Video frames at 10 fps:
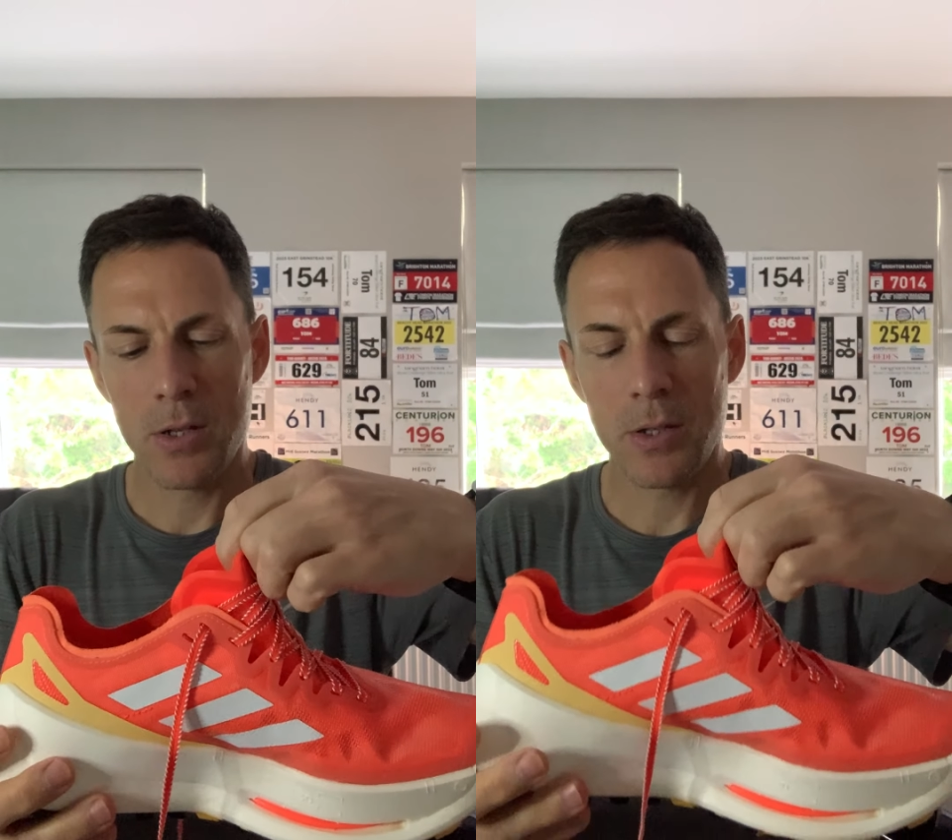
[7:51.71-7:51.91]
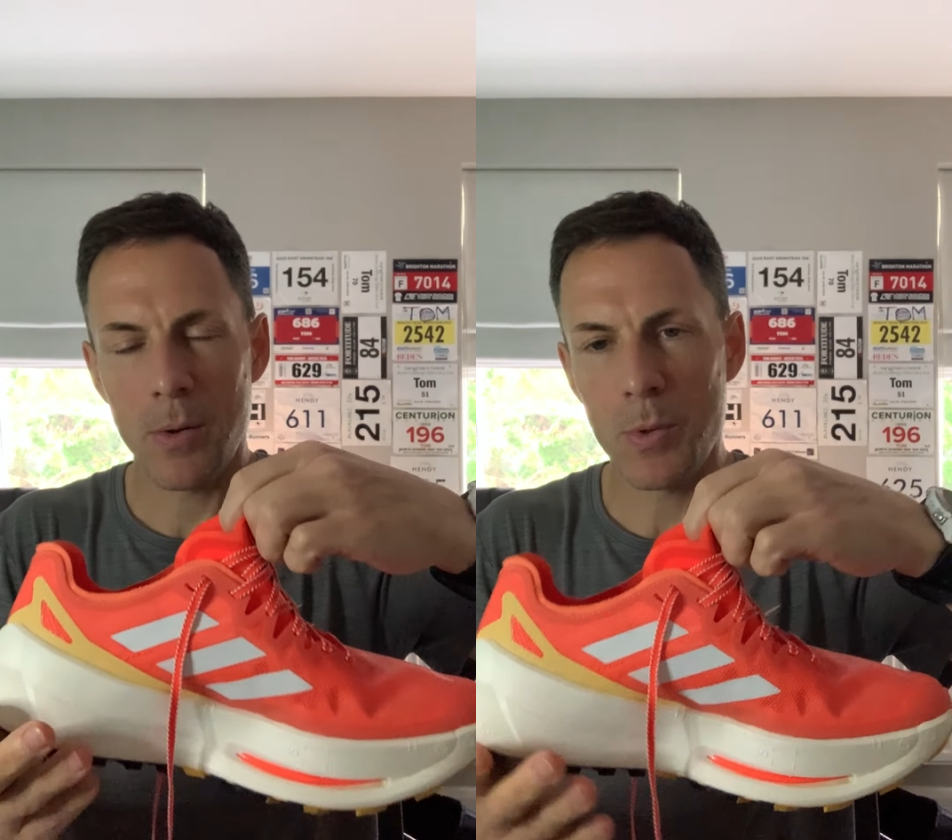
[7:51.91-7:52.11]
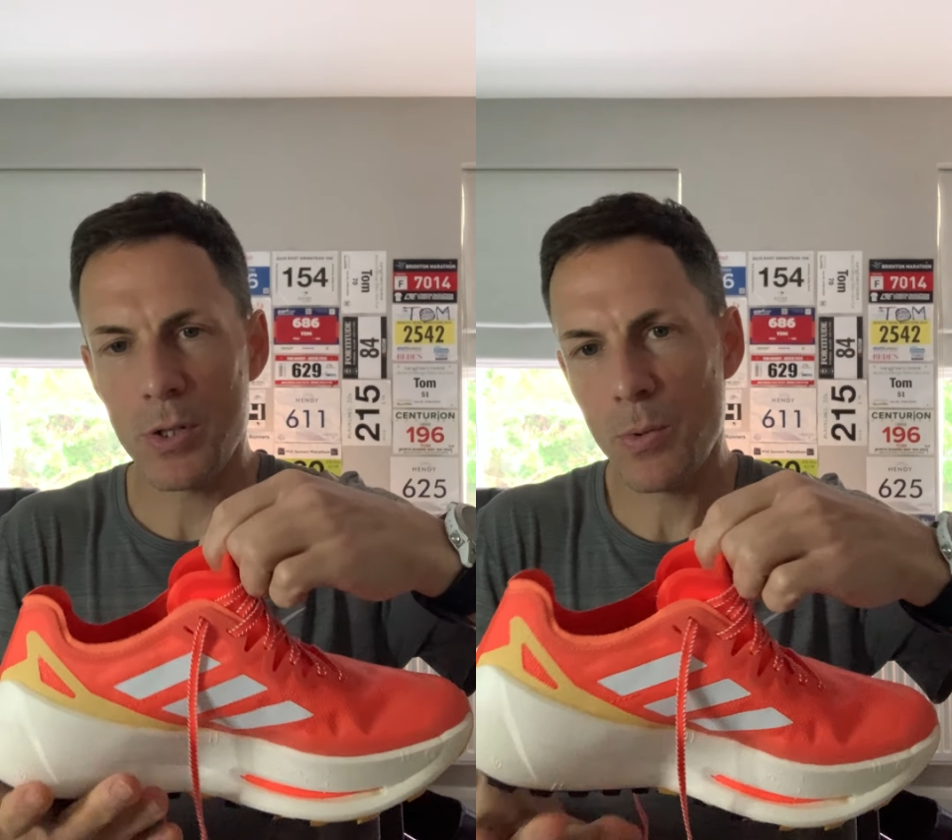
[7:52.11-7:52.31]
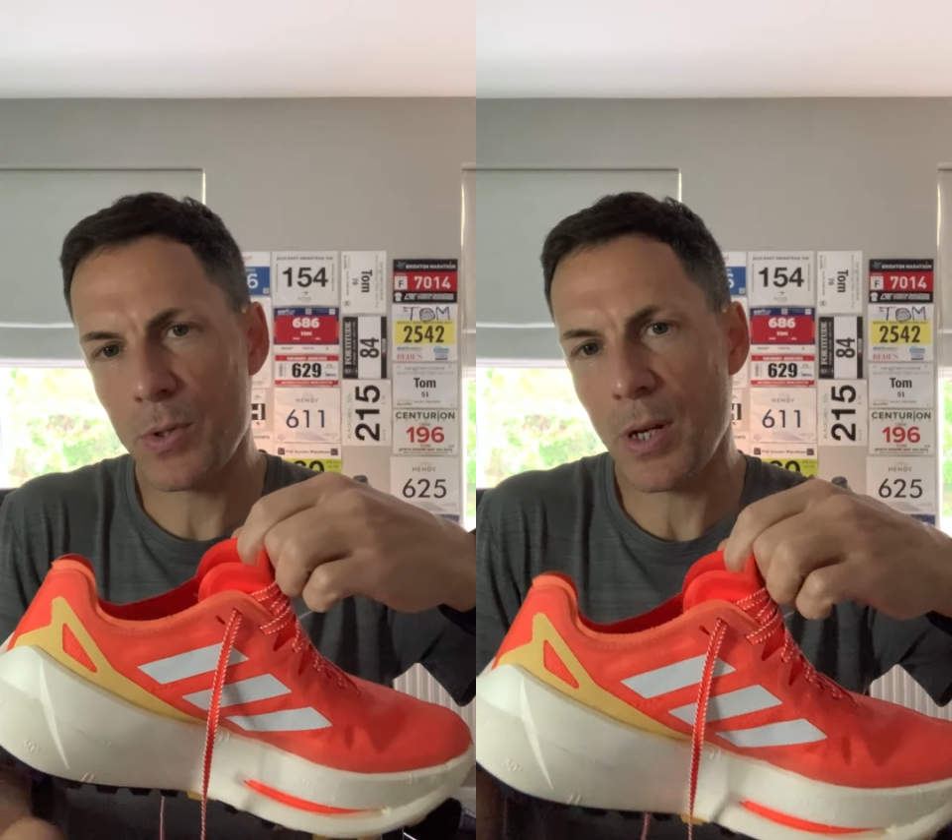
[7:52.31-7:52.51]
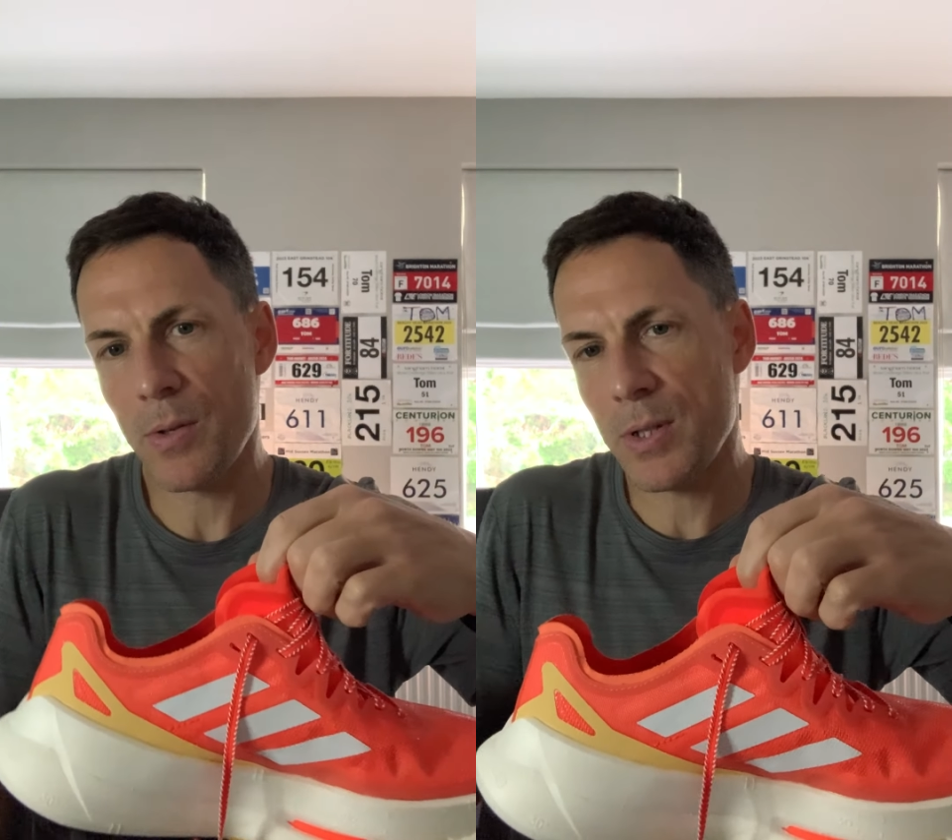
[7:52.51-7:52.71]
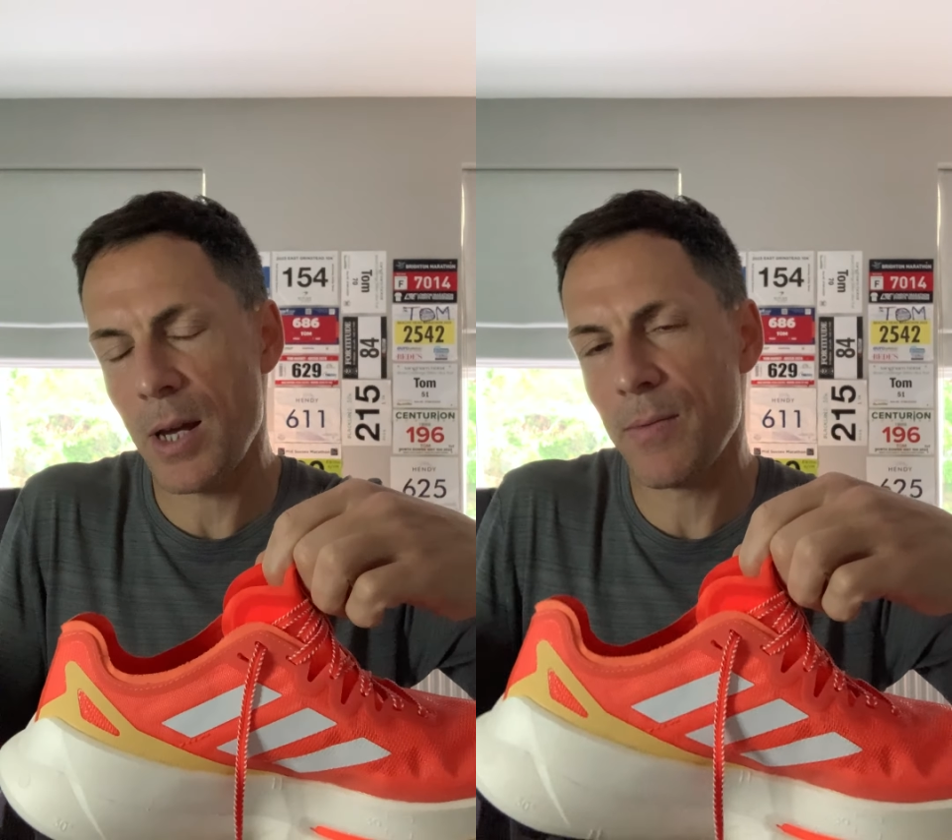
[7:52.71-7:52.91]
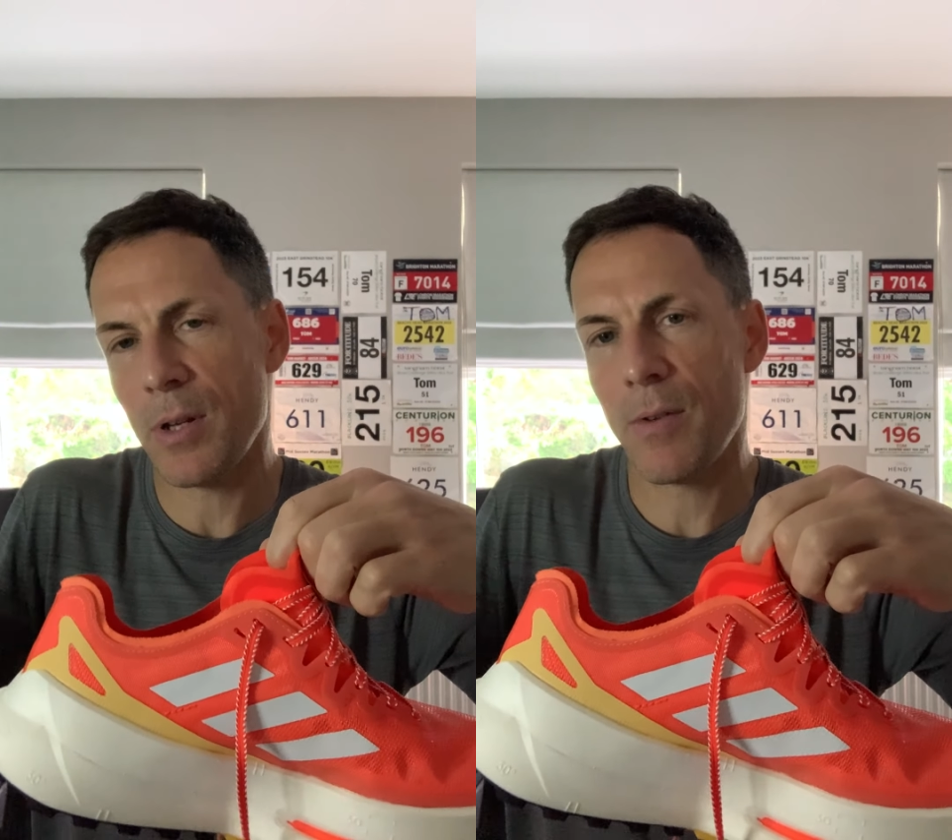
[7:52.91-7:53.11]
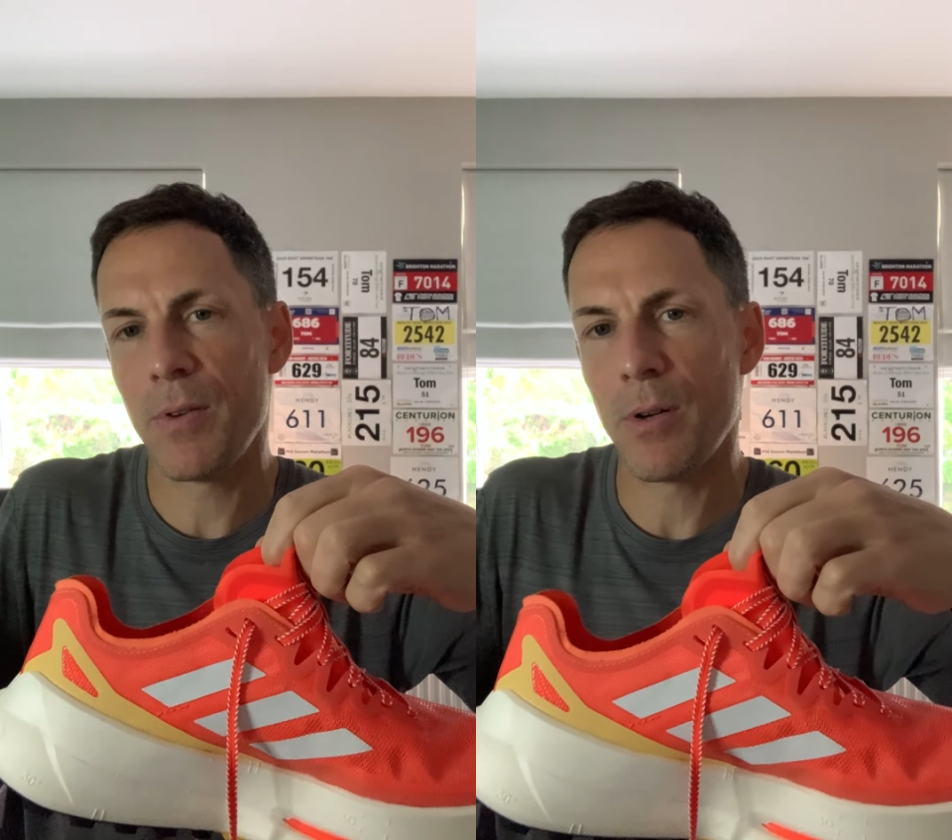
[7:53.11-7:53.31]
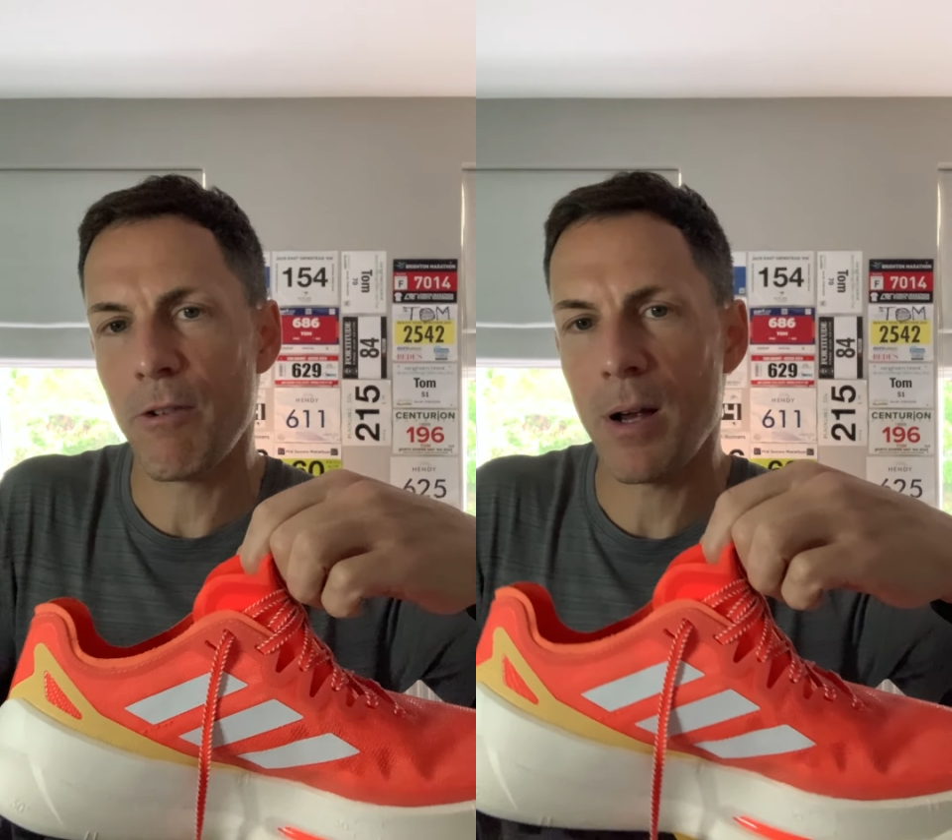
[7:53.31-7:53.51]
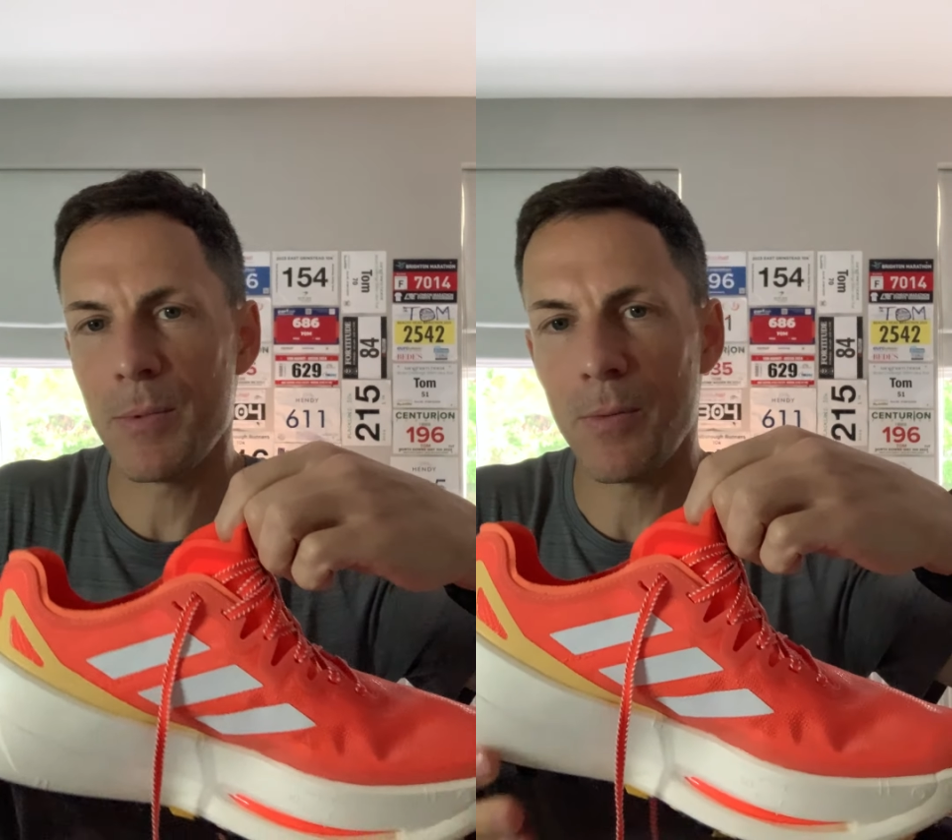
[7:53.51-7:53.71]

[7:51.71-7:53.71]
which also saved a few grams